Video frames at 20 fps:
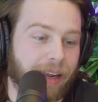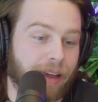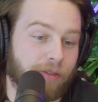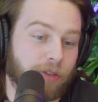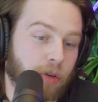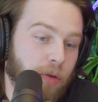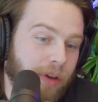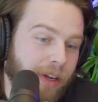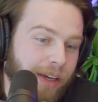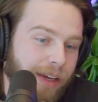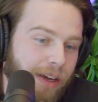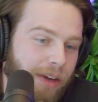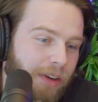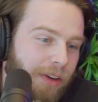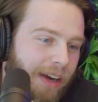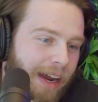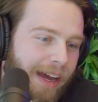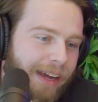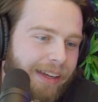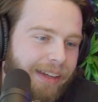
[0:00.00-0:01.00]
if you can get
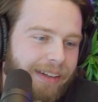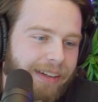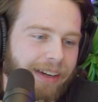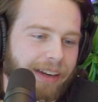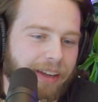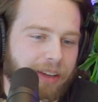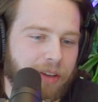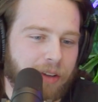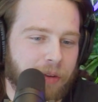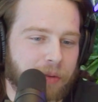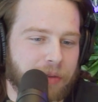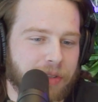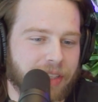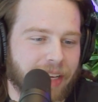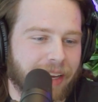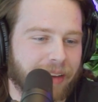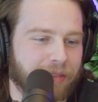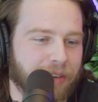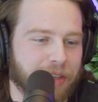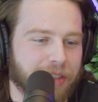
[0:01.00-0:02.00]
good at it, you
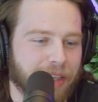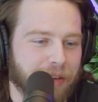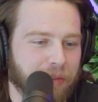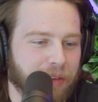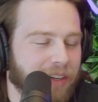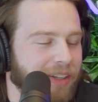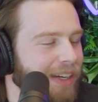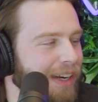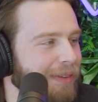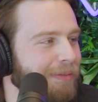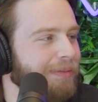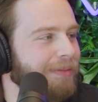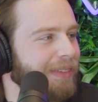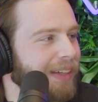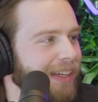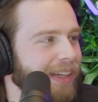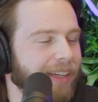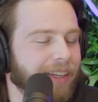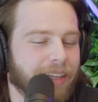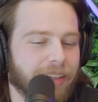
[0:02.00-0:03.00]
save yourself a lot of time.
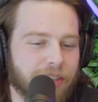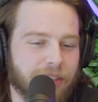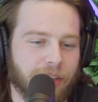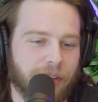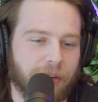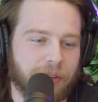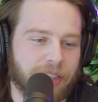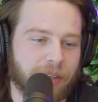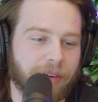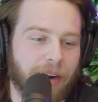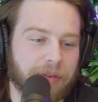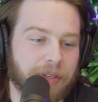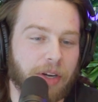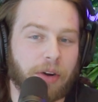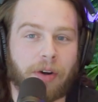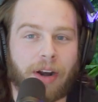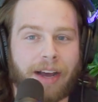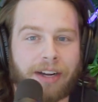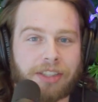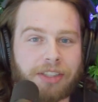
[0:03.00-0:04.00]
So sometimes I
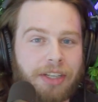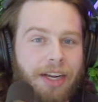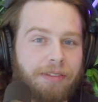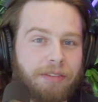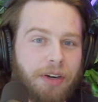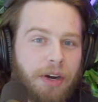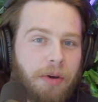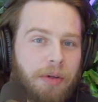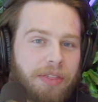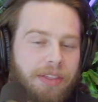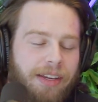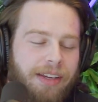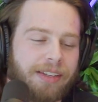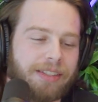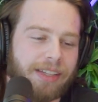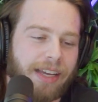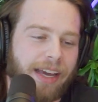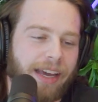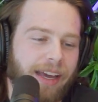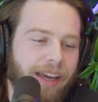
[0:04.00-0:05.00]
don't actually ever know
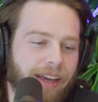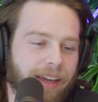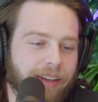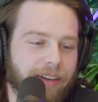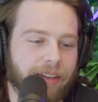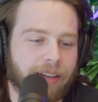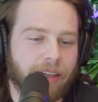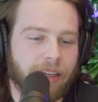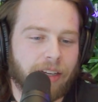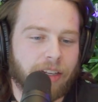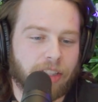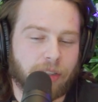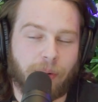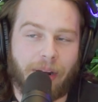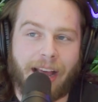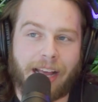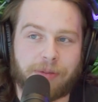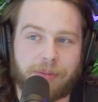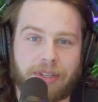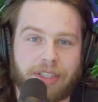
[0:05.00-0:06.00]
things, and
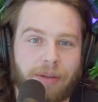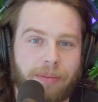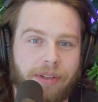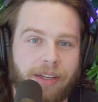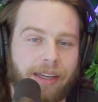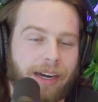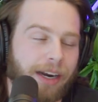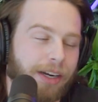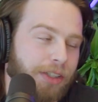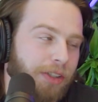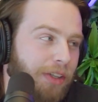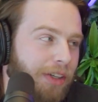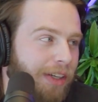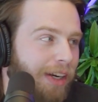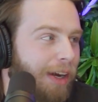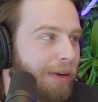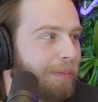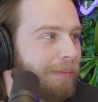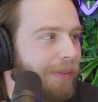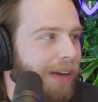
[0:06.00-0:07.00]
someone asks me something and I just look it
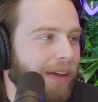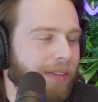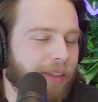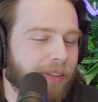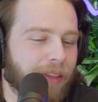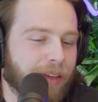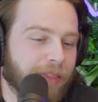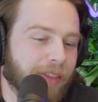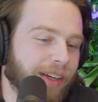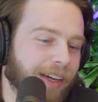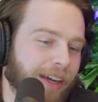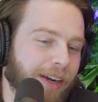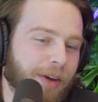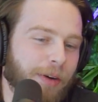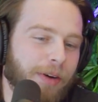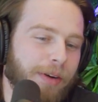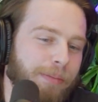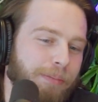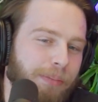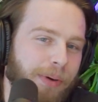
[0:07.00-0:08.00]
up, and then they think I
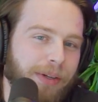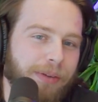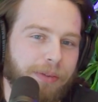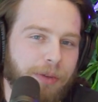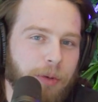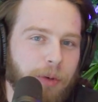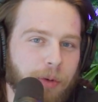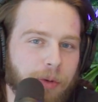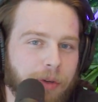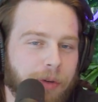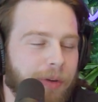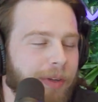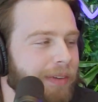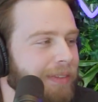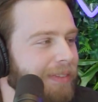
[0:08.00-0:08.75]
know it, but Google knew it,